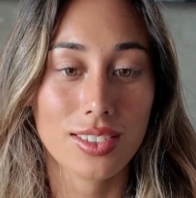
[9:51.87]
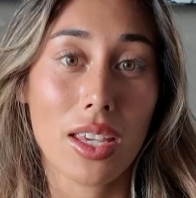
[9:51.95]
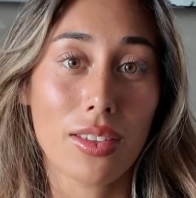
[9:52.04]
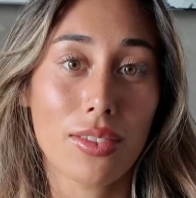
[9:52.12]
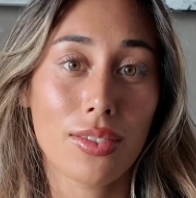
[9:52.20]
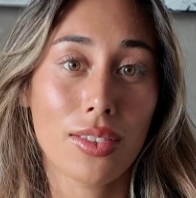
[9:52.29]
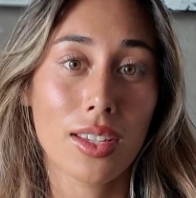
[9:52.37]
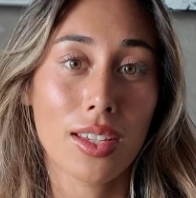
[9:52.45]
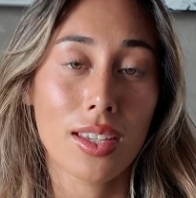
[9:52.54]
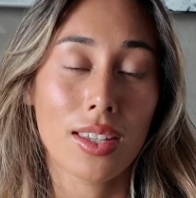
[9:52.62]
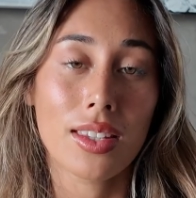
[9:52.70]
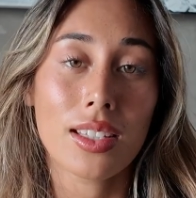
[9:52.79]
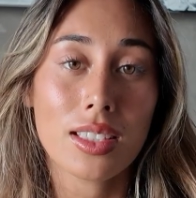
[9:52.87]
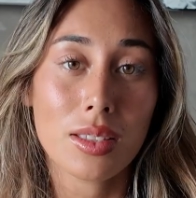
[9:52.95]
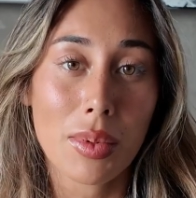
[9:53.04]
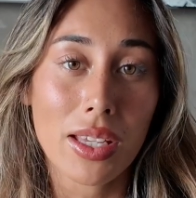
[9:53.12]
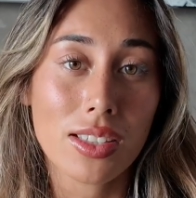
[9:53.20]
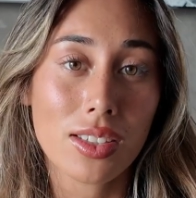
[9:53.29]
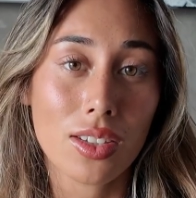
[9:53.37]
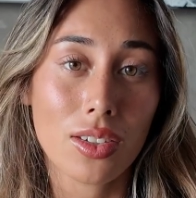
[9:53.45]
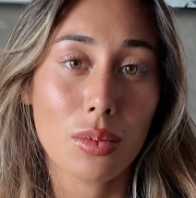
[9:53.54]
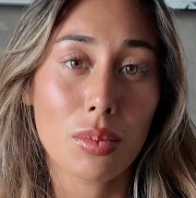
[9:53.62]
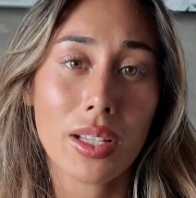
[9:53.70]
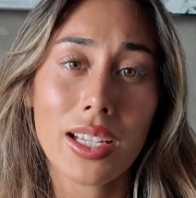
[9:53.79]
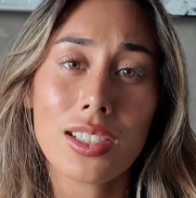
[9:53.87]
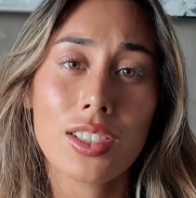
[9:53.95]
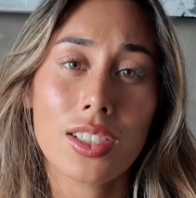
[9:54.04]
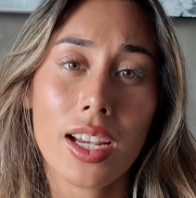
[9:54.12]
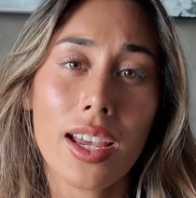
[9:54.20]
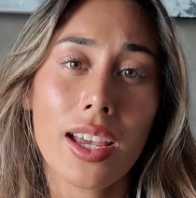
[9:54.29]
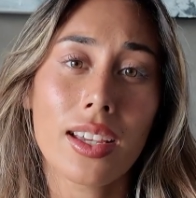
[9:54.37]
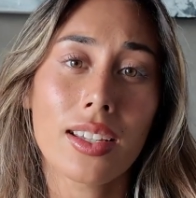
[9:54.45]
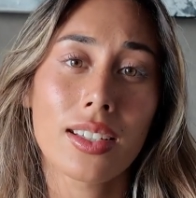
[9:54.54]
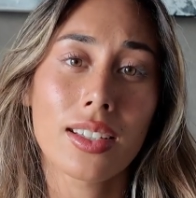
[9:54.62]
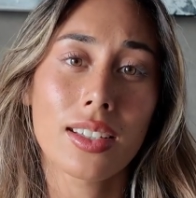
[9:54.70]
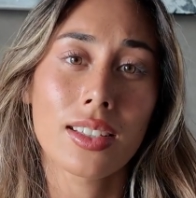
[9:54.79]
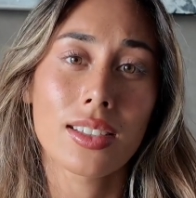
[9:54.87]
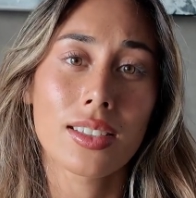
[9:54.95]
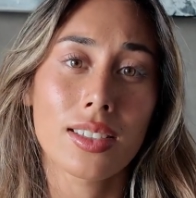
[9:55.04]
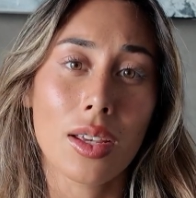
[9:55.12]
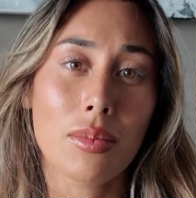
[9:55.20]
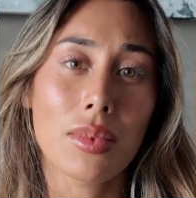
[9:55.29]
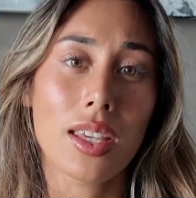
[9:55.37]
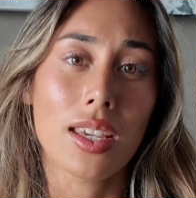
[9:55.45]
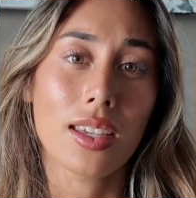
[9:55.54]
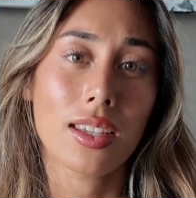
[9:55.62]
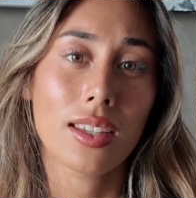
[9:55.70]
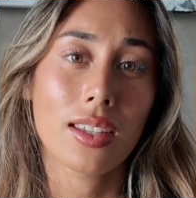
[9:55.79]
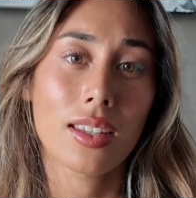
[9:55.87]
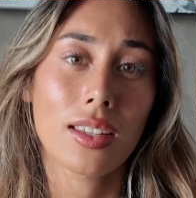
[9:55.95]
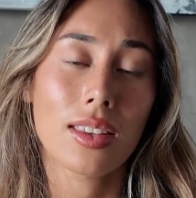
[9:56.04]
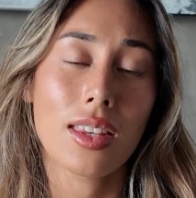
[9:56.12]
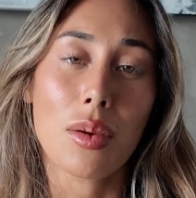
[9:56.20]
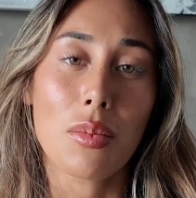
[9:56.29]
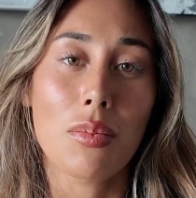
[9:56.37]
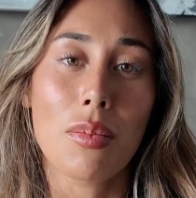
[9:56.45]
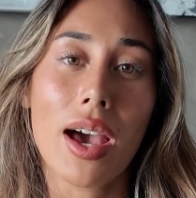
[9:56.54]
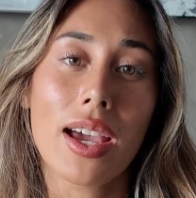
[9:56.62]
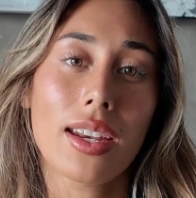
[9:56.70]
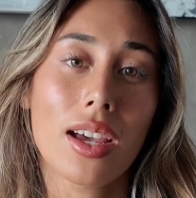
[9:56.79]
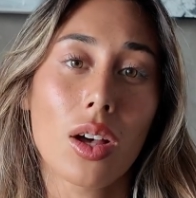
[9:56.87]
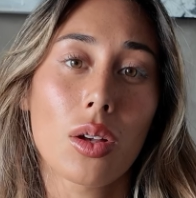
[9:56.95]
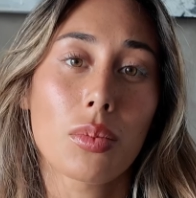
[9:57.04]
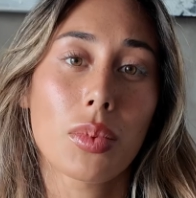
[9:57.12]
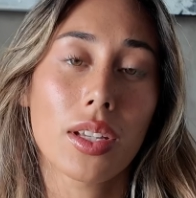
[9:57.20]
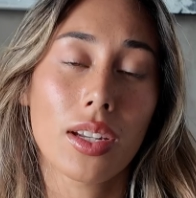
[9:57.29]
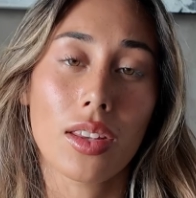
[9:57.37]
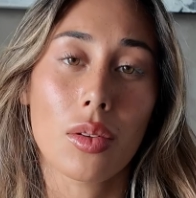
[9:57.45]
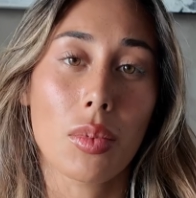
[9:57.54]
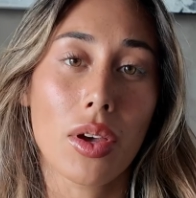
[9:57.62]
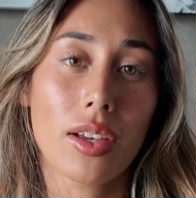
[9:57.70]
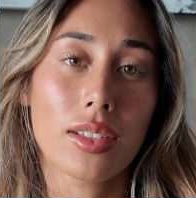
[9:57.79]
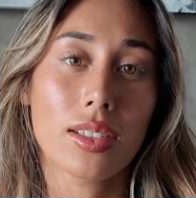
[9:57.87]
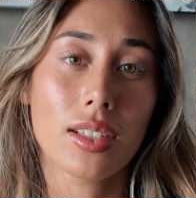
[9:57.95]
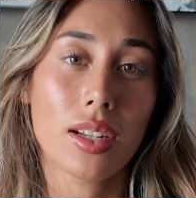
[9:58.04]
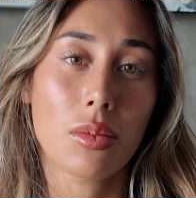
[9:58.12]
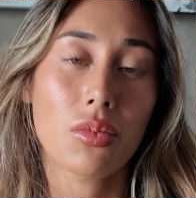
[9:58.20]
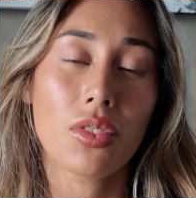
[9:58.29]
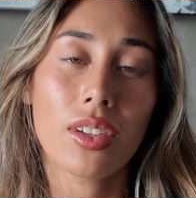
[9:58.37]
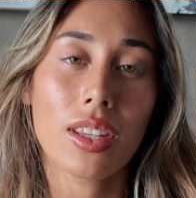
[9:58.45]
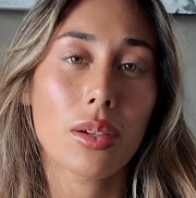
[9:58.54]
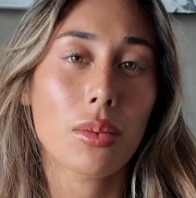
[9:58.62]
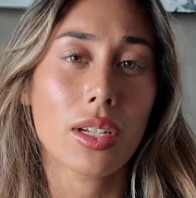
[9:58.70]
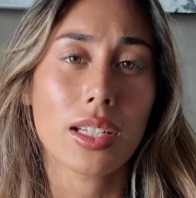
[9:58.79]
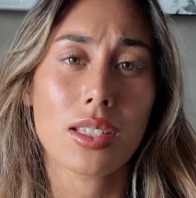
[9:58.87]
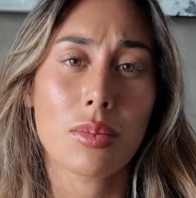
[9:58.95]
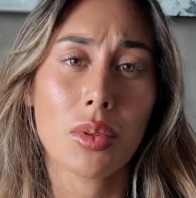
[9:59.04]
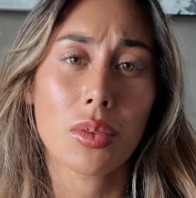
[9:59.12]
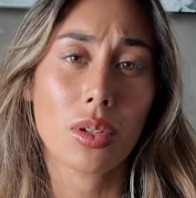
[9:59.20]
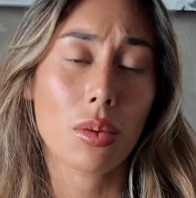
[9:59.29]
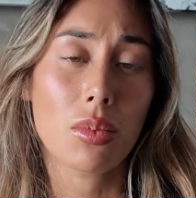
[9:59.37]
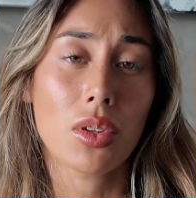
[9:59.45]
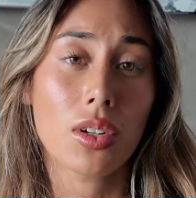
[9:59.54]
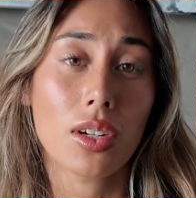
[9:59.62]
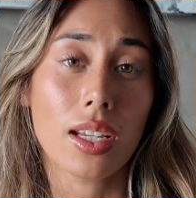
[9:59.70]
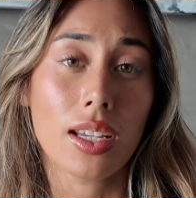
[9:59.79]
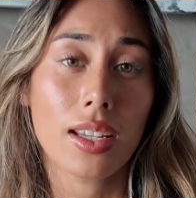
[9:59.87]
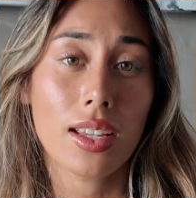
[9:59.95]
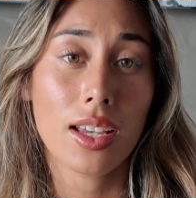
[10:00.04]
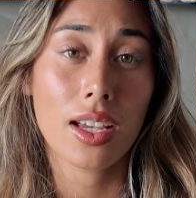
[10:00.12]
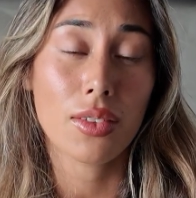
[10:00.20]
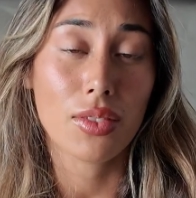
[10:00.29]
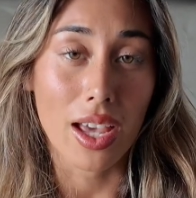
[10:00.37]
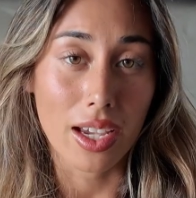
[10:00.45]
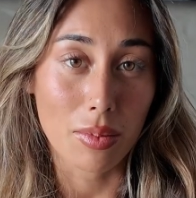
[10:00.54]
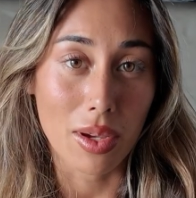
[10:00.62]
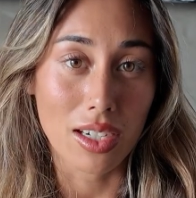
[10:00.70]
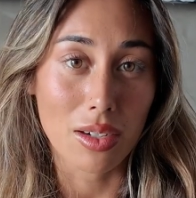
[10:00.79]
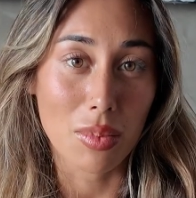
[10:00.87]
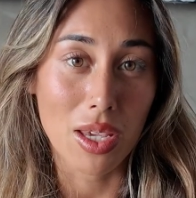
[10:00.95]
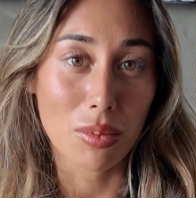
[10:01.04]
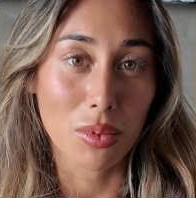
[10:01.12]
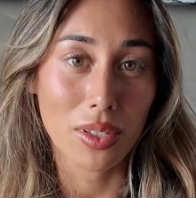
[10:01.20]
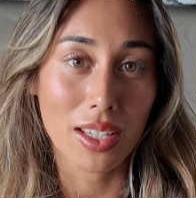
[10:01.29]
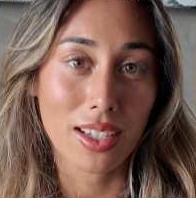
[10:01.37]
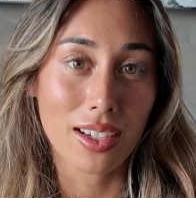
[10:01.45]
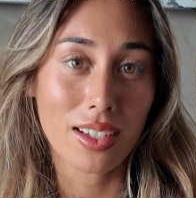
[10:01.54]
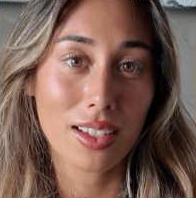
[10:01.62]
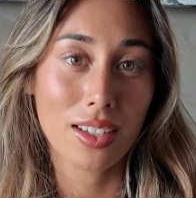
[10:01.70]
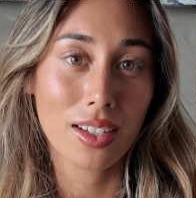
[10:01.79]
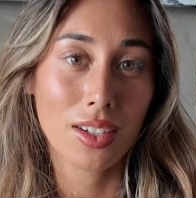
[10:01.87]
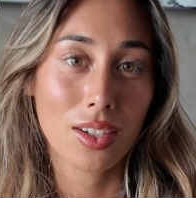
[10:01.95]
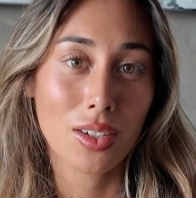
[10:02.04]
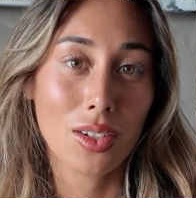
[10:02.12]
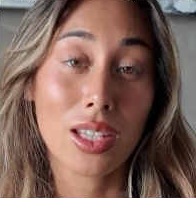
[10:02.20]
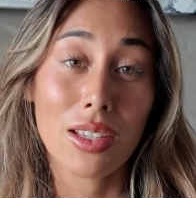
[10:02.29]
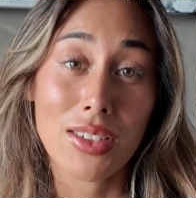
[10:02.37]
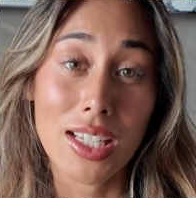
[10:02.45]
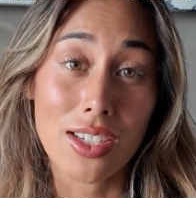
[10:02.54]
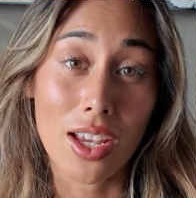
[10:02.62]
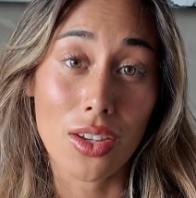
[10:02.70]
If this speaks to you, please share something that might help another person. I'm really wanting to build a community of like-minded people here who lift each